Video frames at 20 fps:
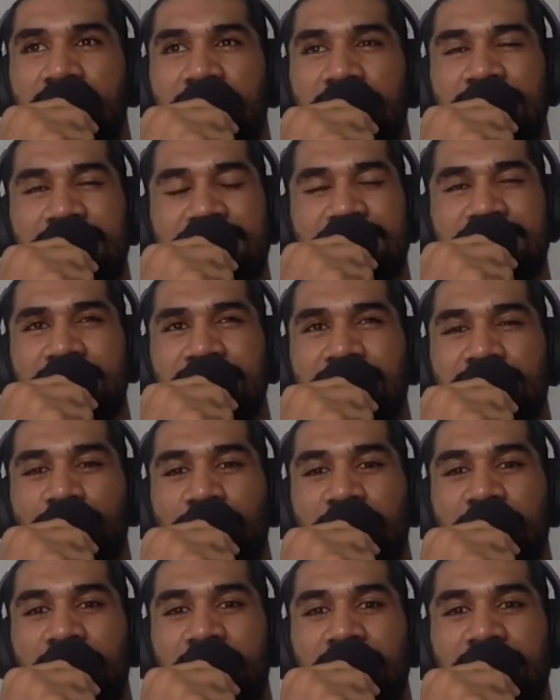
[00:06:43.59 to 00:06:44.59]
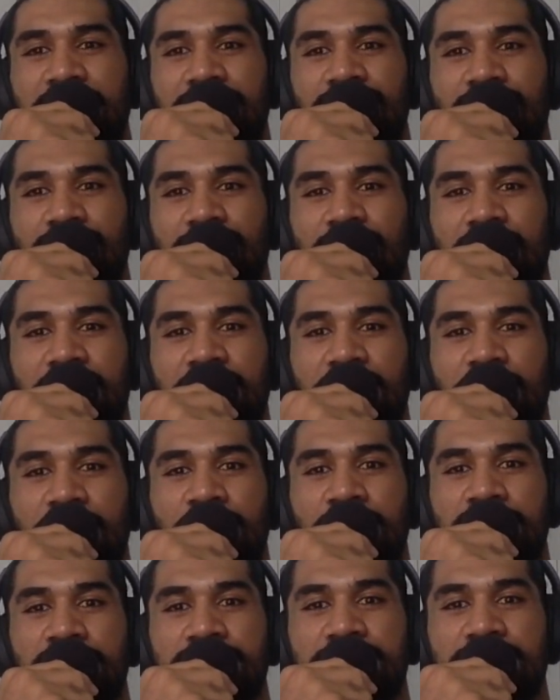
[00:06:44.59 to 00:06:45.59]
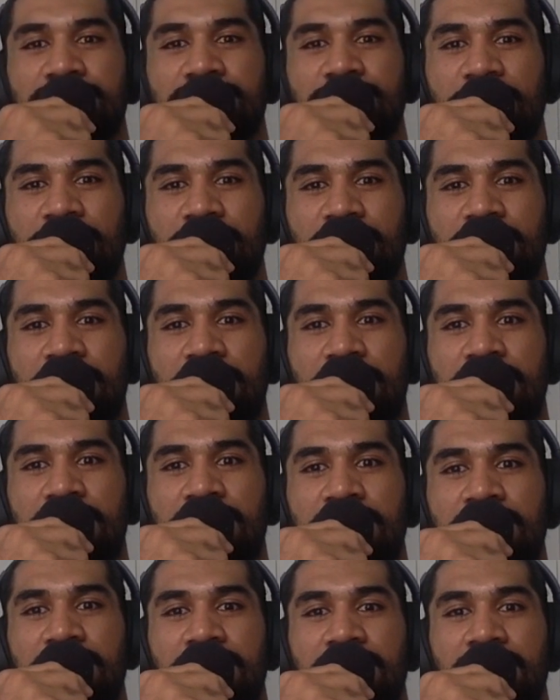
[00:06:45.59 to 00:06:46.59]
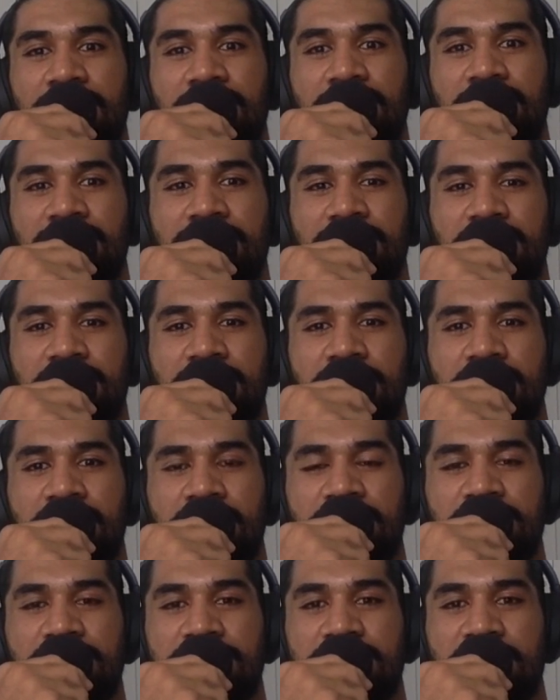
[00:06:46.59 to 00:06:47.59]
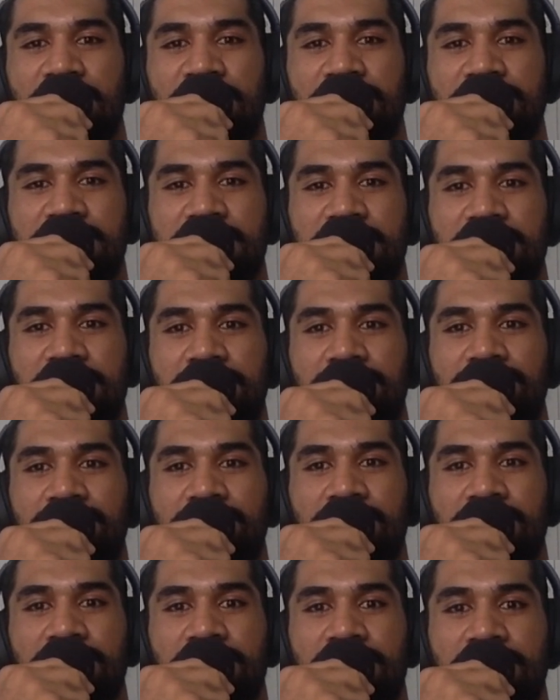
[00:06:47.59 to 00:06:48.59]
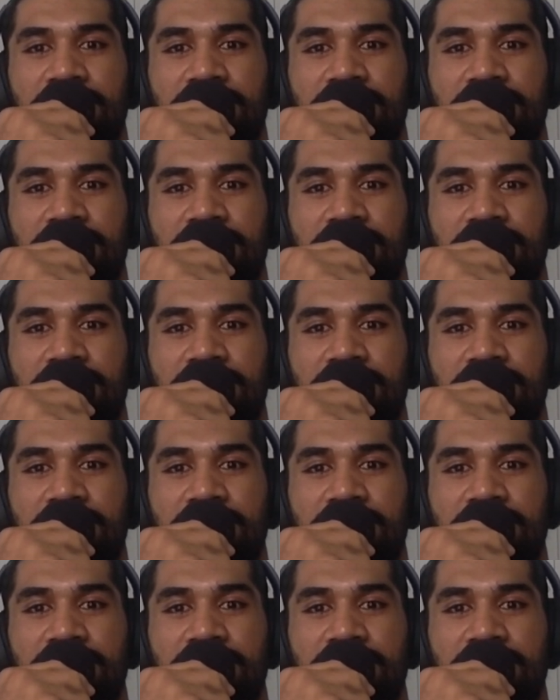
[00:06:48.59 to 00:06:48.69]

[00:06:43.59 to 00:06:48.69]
and he said the pain never really goes, but you kind of just learn to live, and